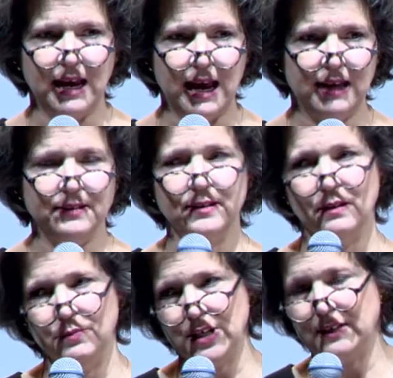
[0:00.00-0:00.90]
ads that
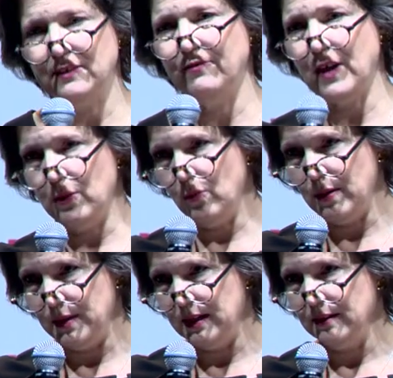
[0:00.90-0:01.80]
objectify
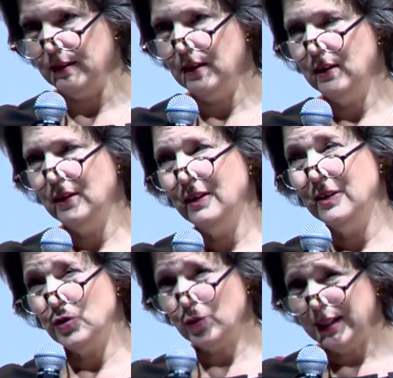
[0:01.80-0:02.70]
women,
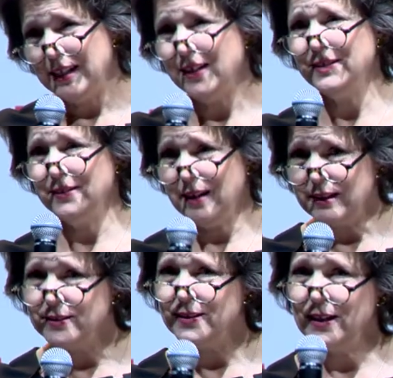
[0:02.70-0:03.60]
treat us
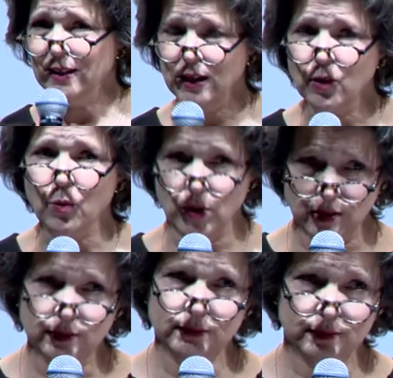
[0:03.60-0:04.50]
less than
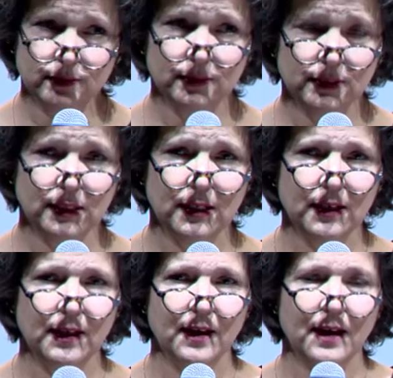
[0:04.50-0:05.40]
equal.
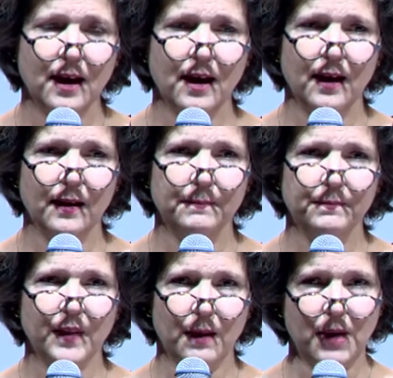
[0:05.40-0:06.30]

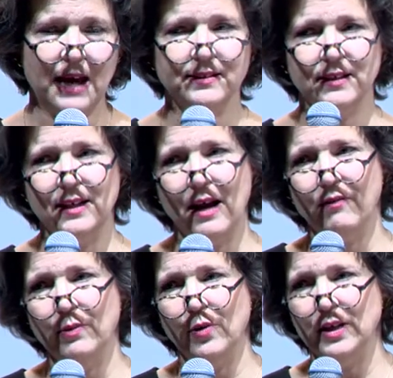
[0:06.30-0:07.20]
I'm asking
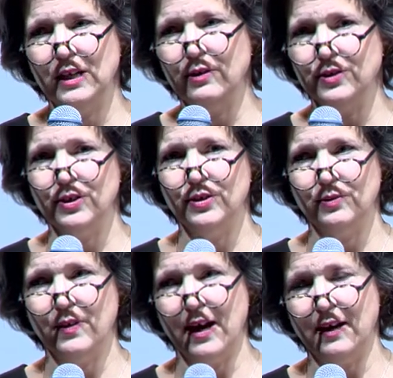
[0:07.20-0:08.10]
everyone here to
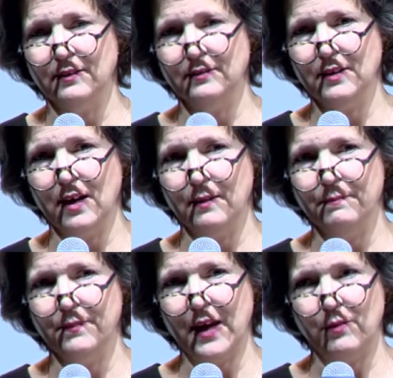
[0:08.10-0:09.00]
do that.
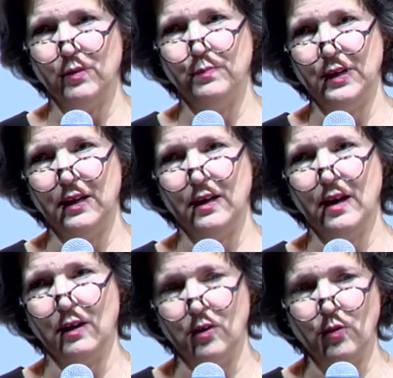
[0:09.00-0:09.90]
That would be
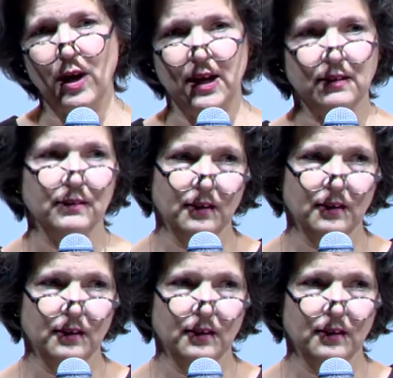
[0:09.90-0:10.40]
a great,